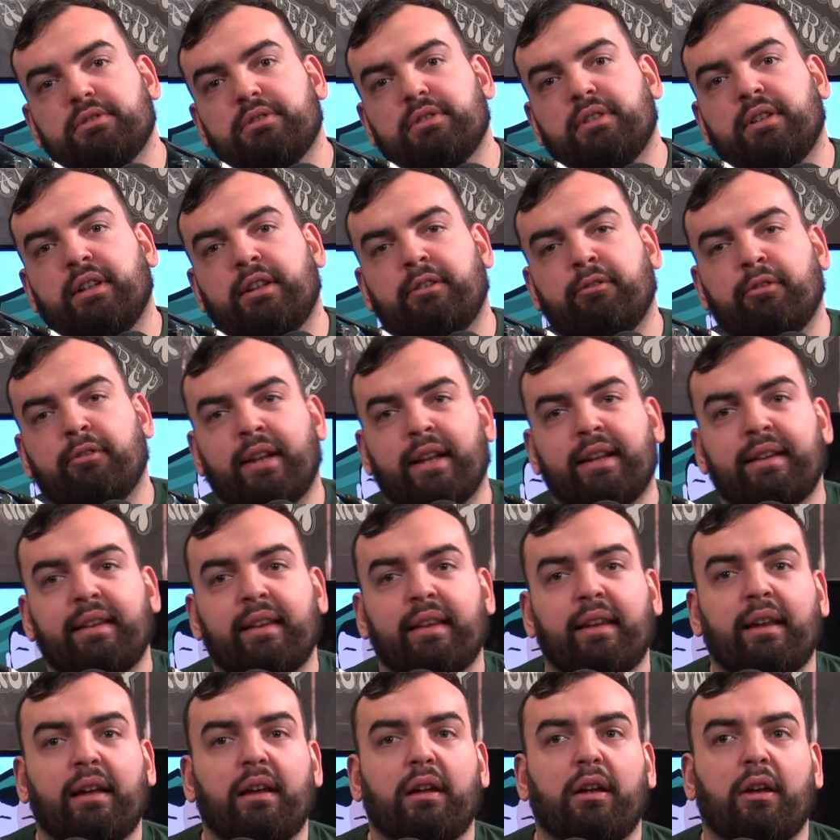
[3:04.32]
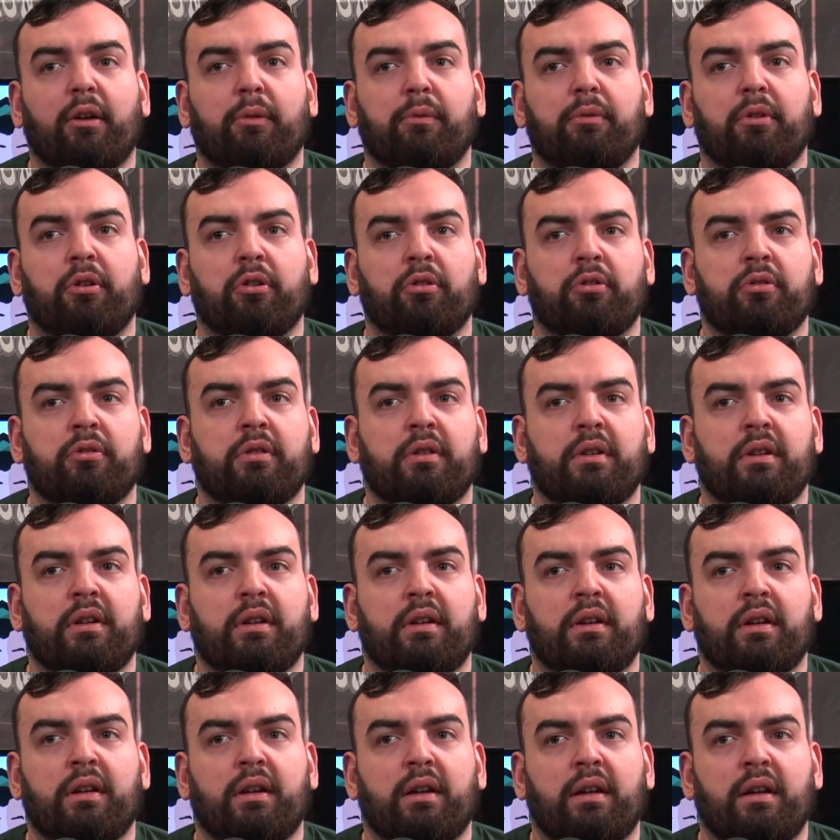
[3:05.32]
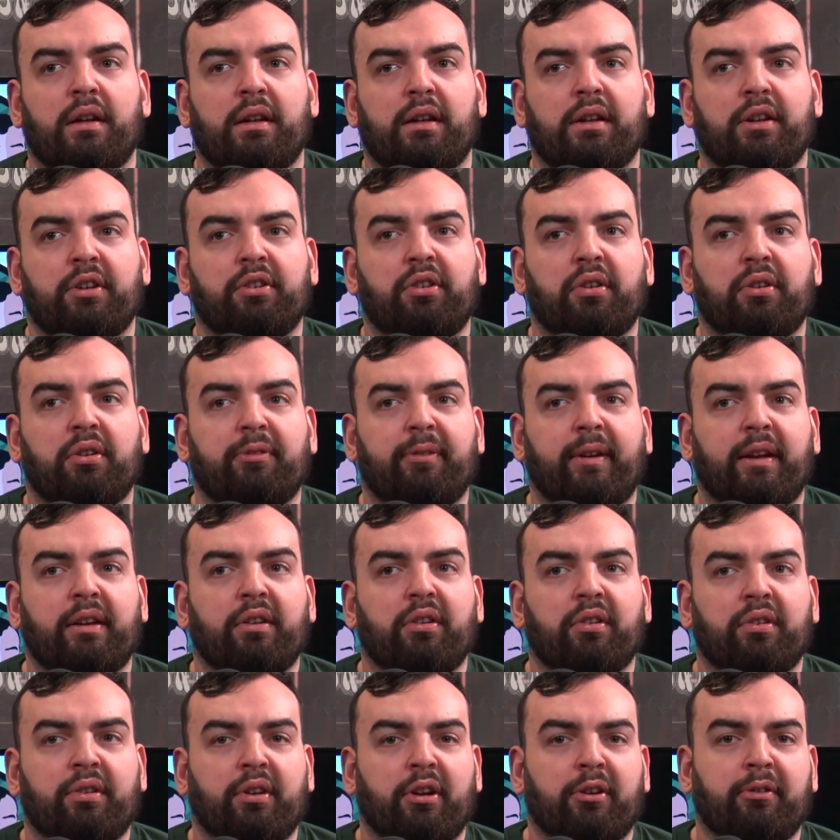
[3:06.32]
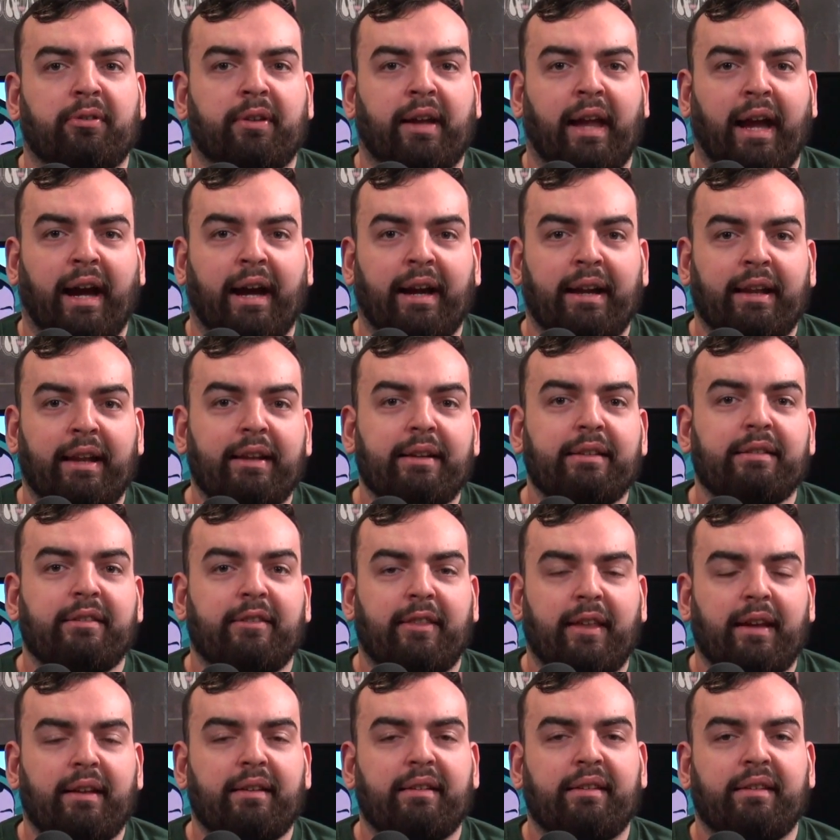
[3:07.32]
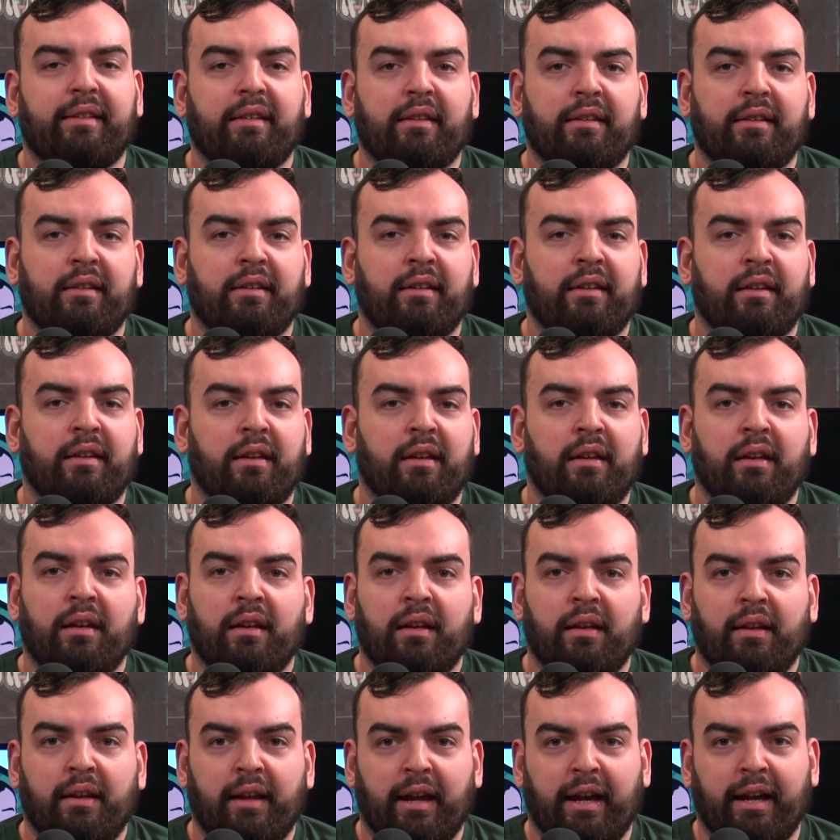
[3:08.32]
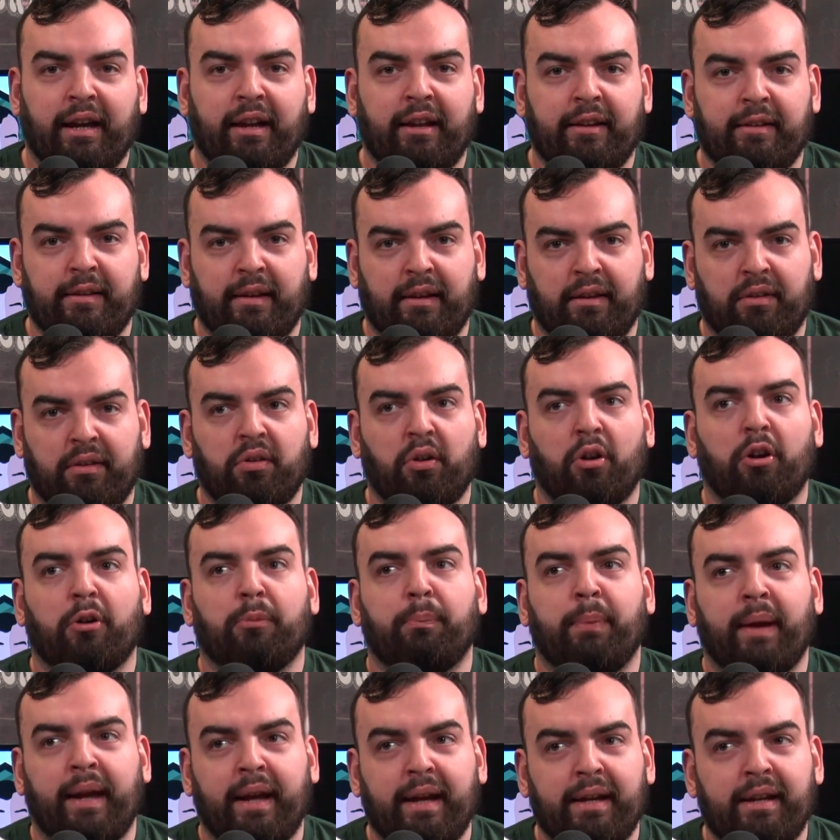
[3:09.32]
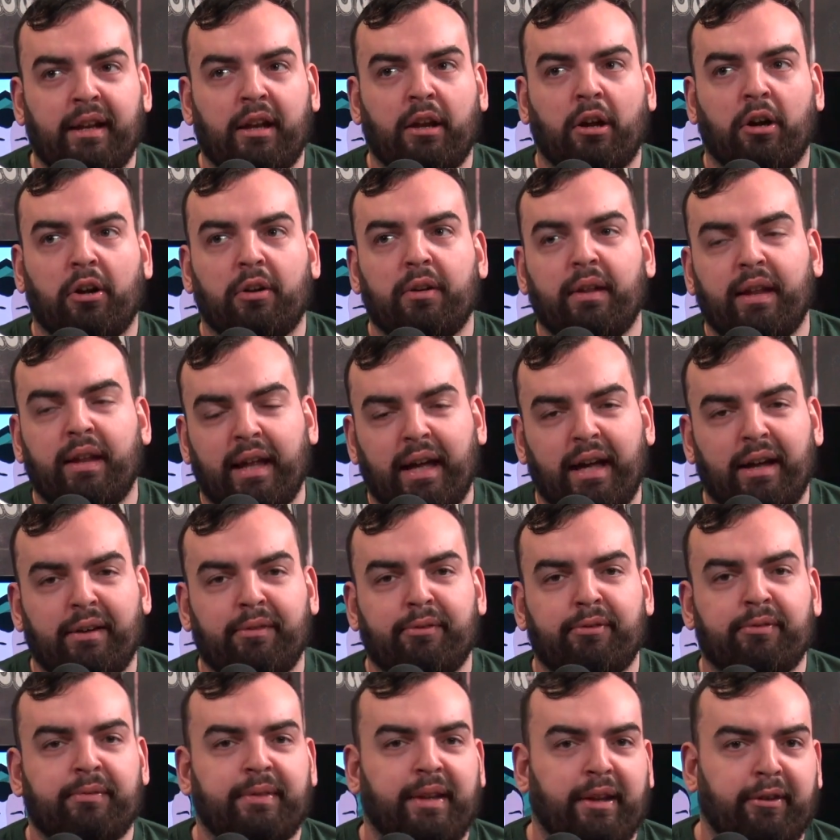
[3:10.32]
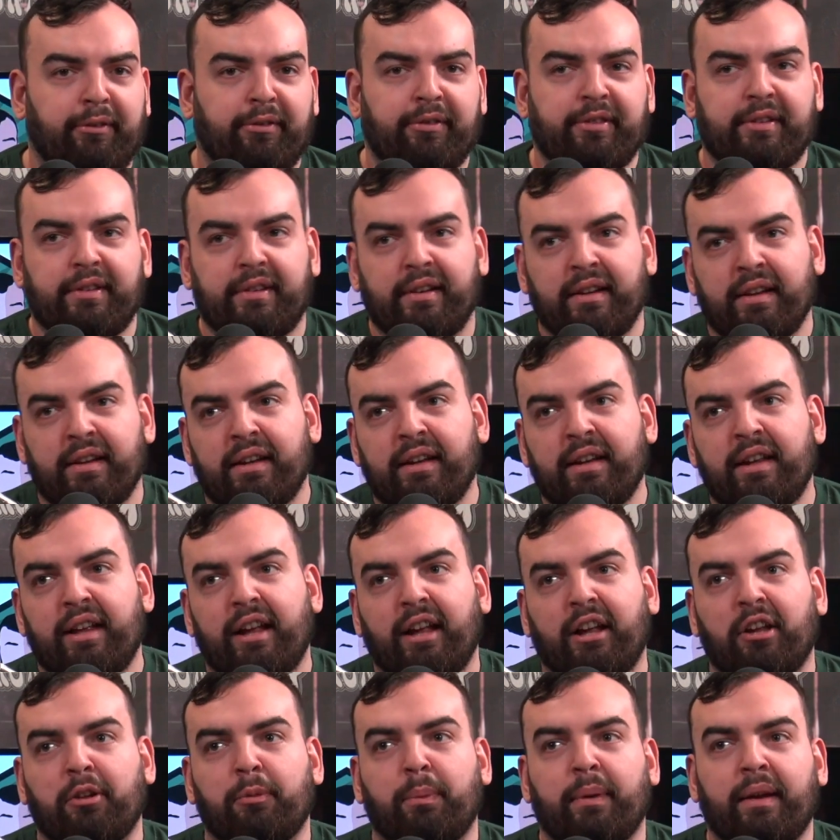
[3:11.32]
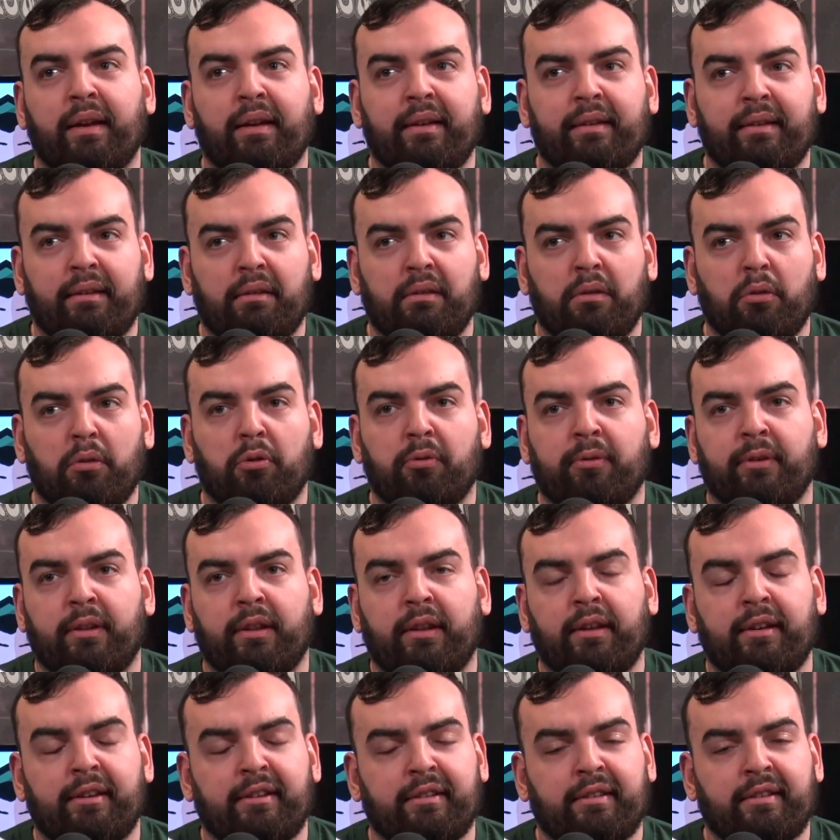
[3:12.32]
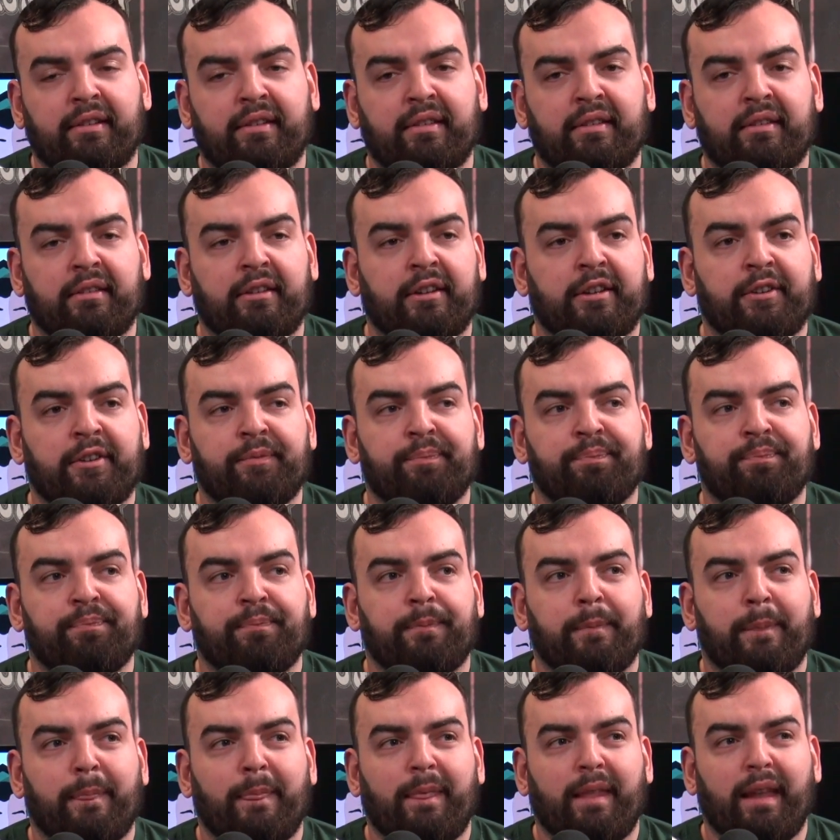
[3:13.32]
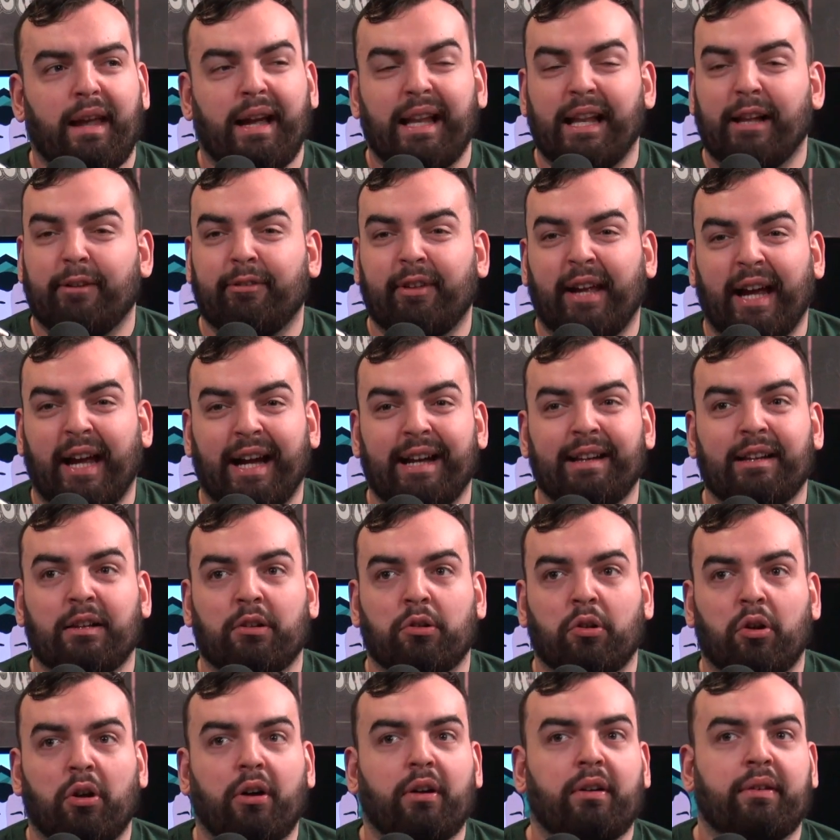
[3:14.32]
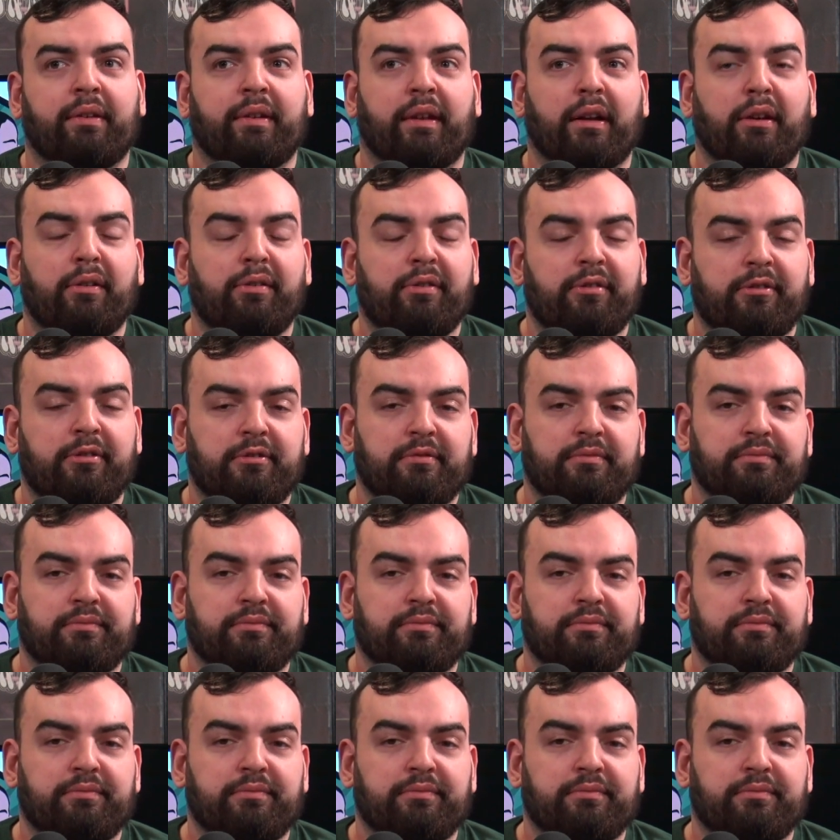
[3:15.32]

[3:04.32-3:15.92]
can relate to that. You know, you just find yourself carrying things carrying this sort of pain and hurt that you have from different experiences over the years. And I've carried a lot of stuff.